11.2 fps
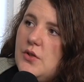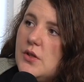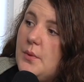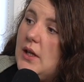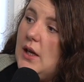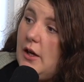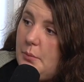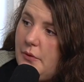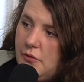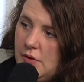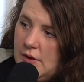I just want it off
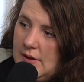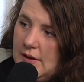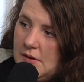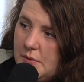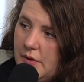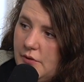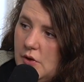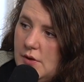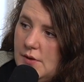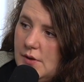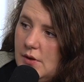before the Taylor Swift
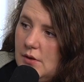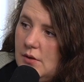concert.